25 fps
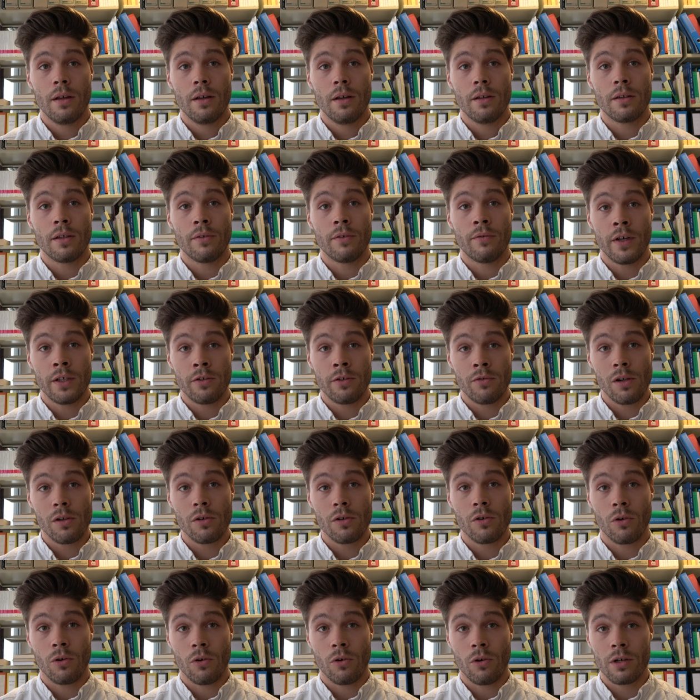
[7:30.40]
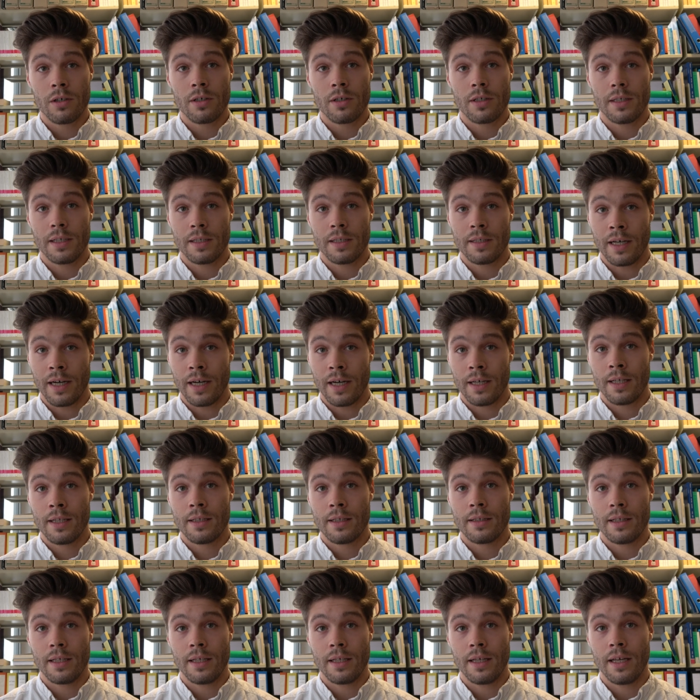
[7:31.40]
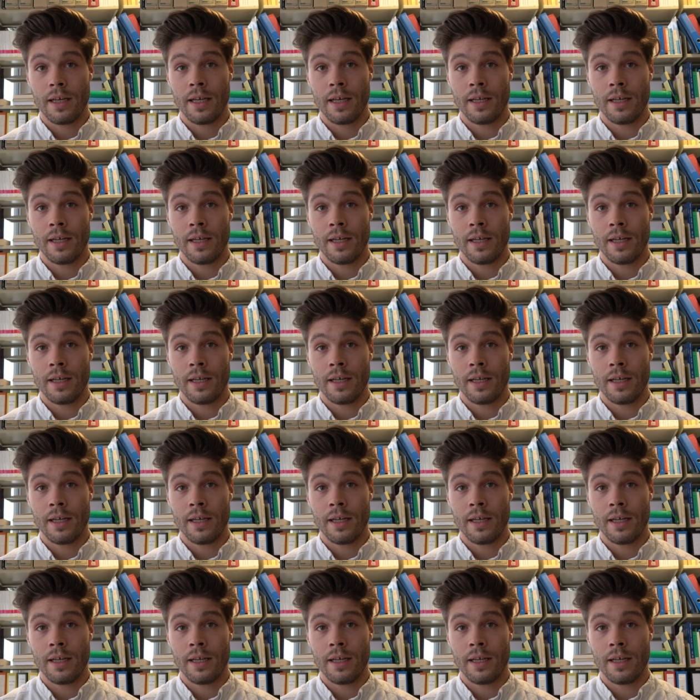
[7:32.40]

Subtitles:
The Federal Court decided